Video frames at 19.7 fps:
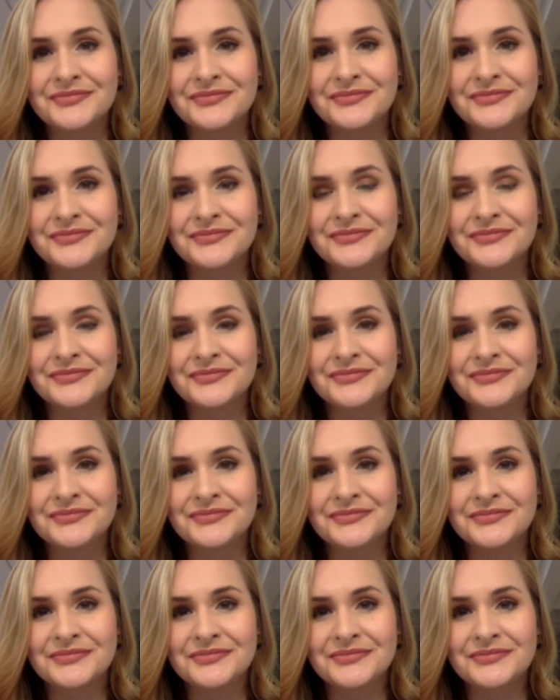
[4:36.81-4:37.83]

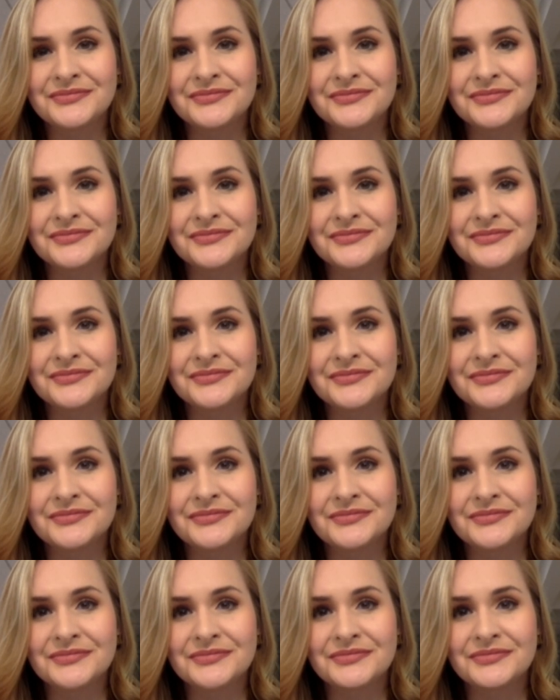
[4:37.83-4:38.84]

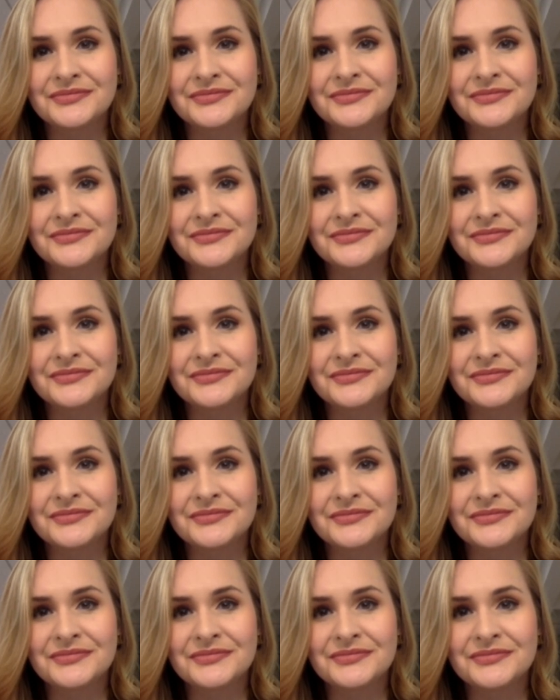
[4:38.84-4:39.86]

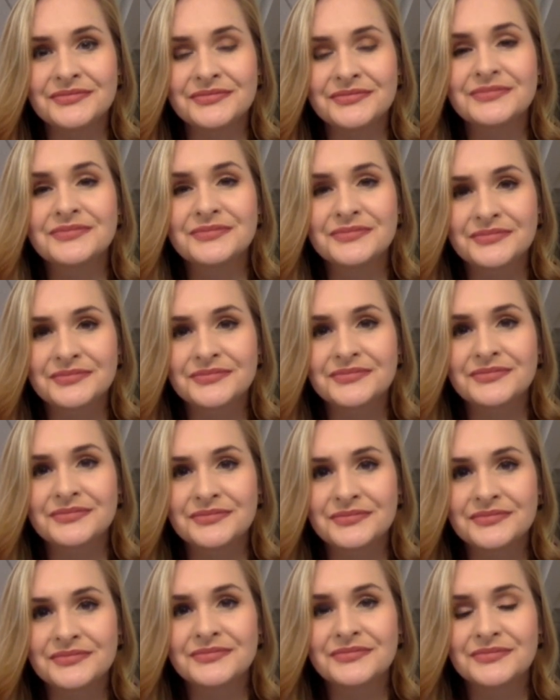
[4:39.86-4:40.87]

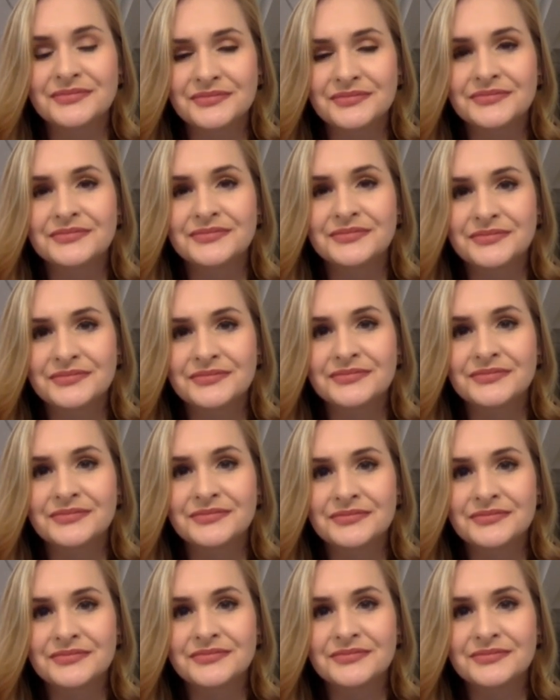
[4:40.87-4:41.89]

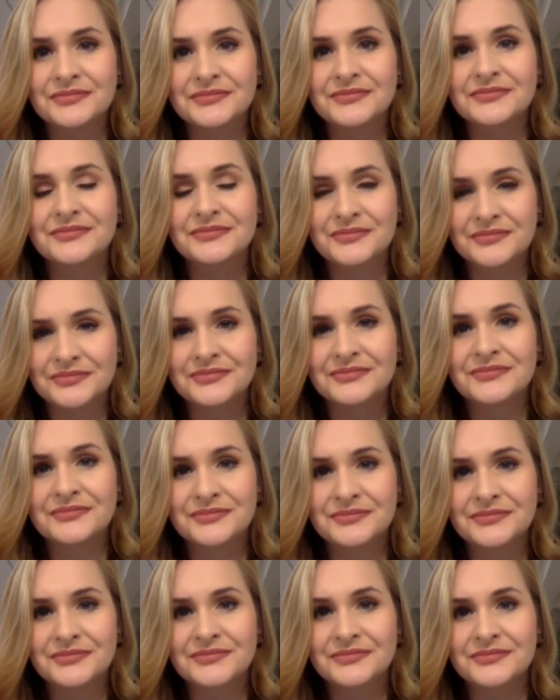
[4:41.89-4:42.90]

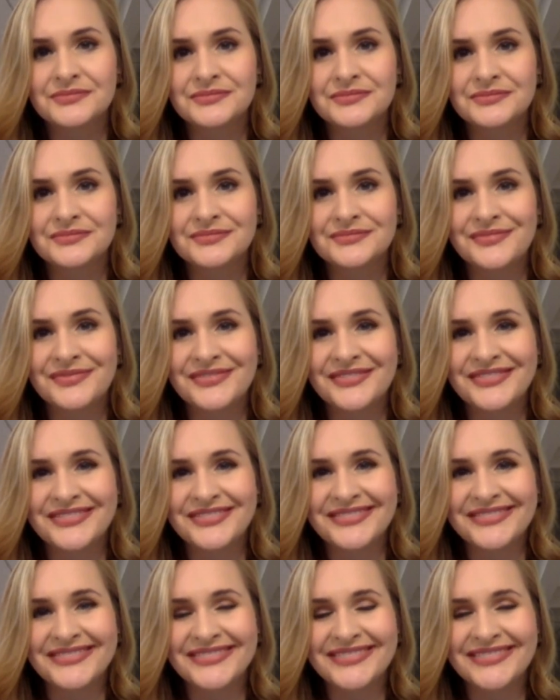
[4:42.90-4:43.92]

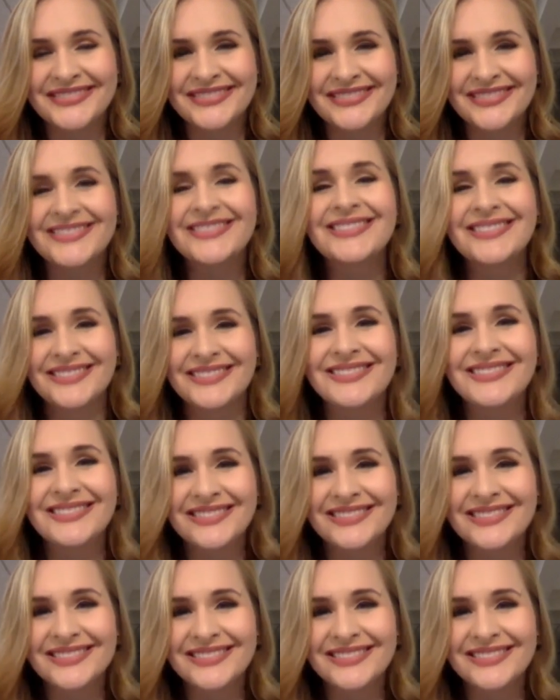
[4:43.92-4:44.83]
(not speaking)